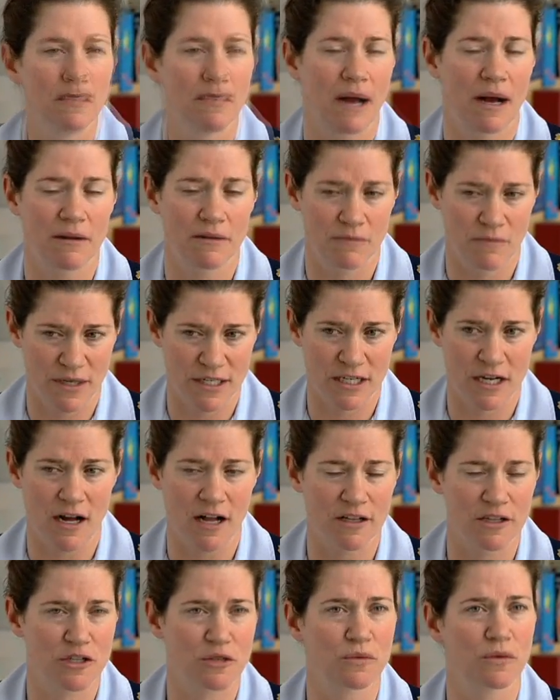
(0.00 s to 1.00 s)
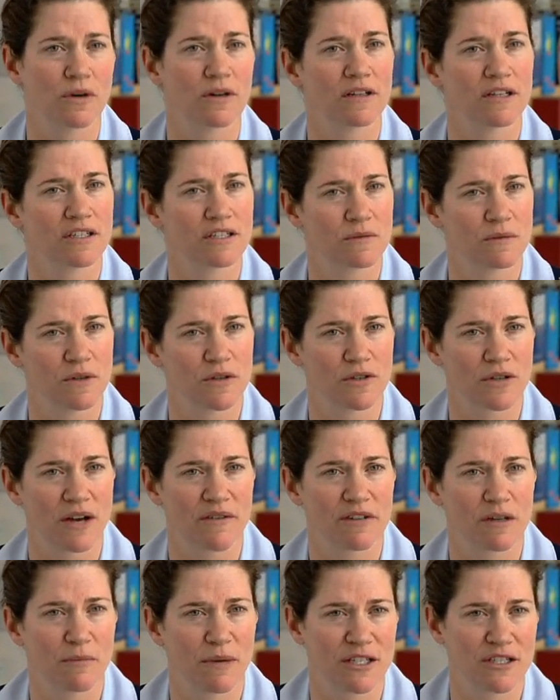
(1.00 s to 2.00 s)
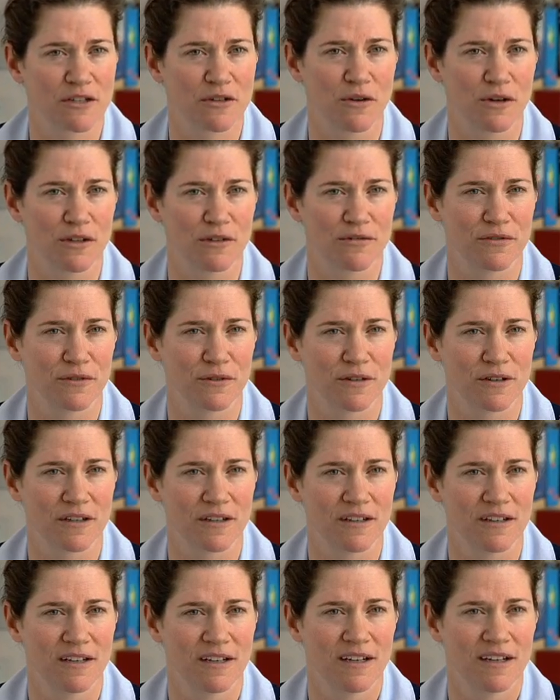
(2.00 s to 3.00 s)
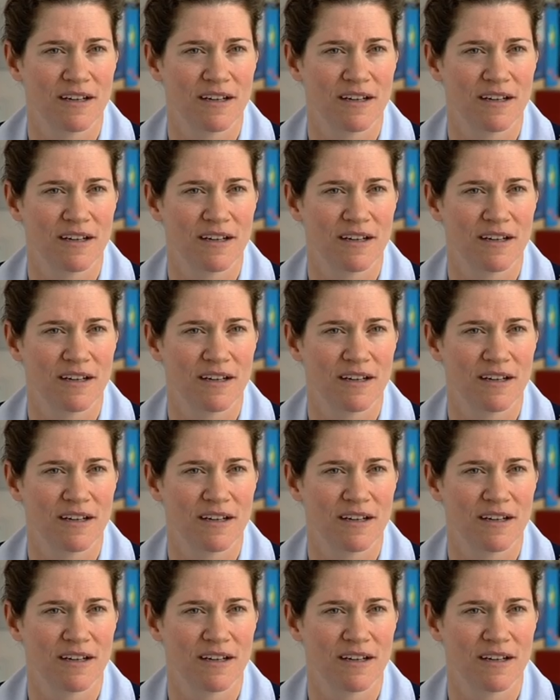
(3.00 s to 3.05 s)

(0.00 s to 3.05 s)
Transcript: I went to college in New Orleans, and we were driving to